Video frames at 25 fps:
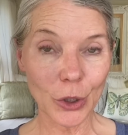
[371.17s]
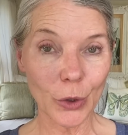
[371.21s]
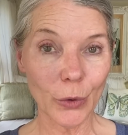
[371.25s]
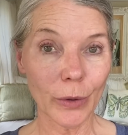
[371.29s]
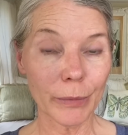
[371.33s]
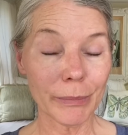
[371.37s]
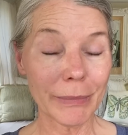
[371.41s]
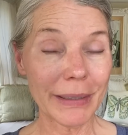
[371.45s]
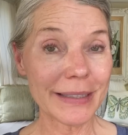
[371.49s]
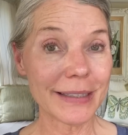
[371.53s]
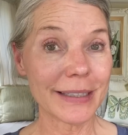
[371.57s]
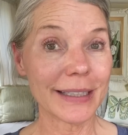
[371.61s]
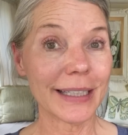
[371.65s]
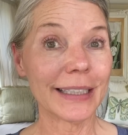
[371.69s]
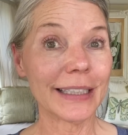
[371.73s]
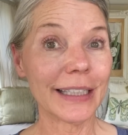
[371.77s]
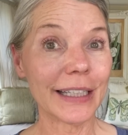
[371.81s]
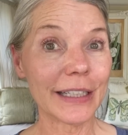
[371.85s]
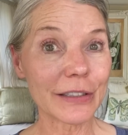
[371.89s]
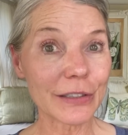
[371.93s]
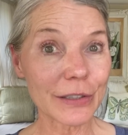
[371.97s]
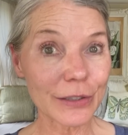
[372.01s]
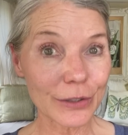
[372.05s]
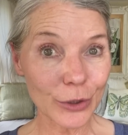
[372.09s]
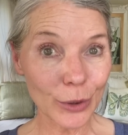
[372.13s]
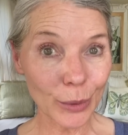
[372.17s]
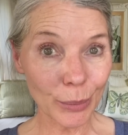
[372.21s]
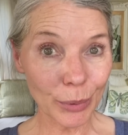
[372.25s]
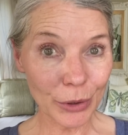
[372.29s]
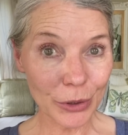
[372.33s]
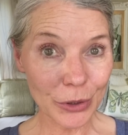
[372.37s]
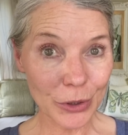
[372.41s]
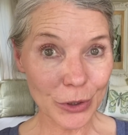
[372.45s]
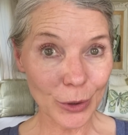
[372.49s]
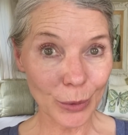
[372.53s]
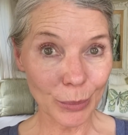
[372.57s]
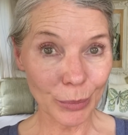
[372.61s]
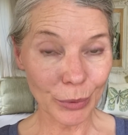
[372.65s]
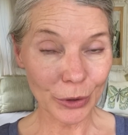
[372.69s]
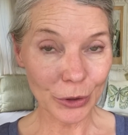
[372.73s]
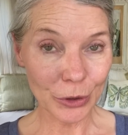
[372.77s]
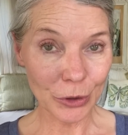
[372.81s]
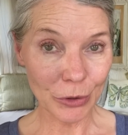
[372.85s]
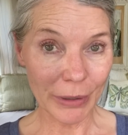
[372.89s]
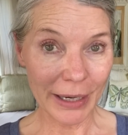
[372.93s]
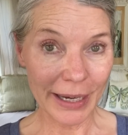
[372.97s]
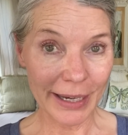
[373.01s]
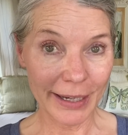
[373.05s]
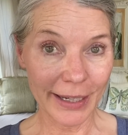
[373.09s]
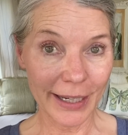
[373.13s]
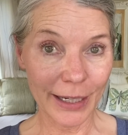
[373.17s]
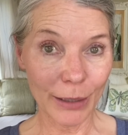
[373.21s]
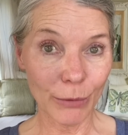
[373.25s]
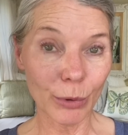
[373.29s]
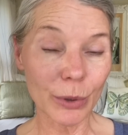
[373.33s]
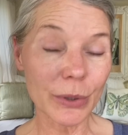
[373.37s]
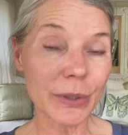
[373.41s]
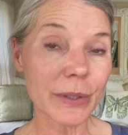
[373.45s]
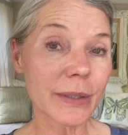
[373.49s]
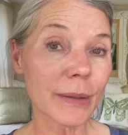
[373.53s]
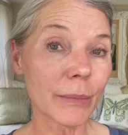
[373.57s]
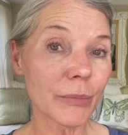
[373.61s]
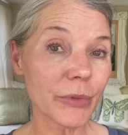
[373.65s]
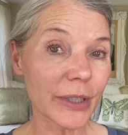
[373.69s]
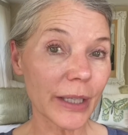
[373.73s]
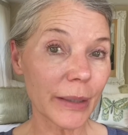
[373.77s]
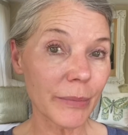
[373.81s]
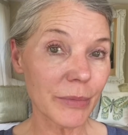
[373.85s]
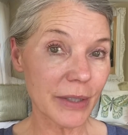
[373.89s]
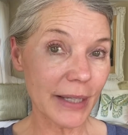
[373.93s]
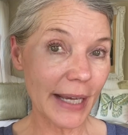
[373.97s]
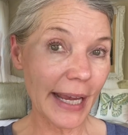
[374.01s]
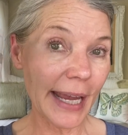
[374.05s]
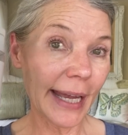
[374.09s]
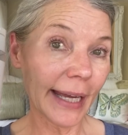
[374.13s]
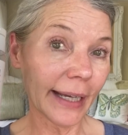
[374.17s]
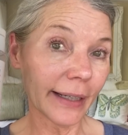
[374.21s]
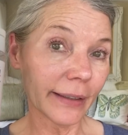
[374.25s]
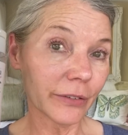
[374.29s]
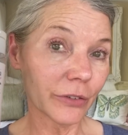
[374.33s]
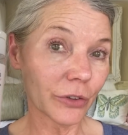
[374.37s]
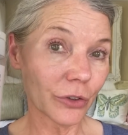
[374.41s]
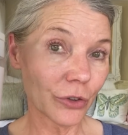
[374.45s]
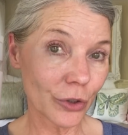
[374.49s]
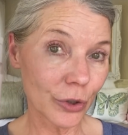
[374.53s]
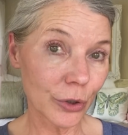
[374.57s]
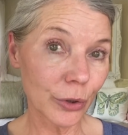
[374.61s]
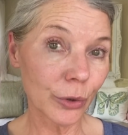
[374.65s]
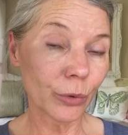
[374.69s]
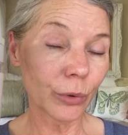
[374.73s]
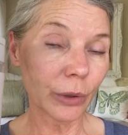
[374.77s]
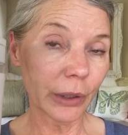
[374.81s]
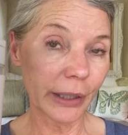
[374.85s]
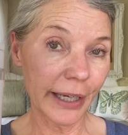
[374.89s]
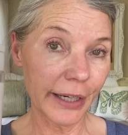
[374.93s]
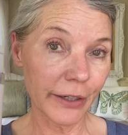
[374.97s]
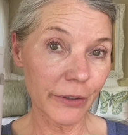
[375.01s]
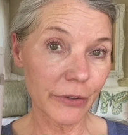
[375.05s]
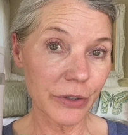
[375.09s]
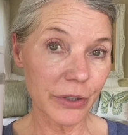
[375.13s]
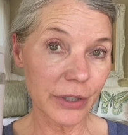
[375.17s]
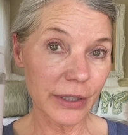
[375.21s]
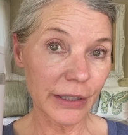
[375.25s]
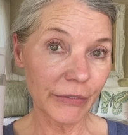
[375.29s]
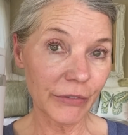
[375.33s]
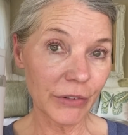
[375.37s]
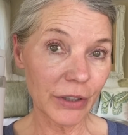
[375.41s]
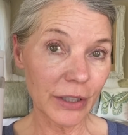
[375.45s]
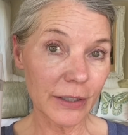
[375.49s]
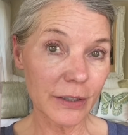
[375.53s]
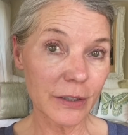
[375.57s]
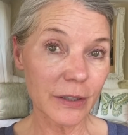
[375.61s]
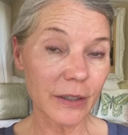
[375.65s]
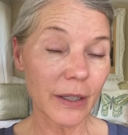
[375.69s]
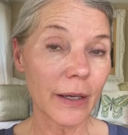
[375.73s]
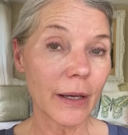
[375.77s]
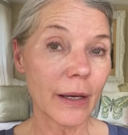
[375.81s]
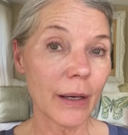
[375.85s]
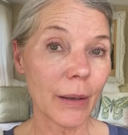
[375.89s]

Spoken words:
when my skin is super, super dry, I will sometimes add 2 layers of this.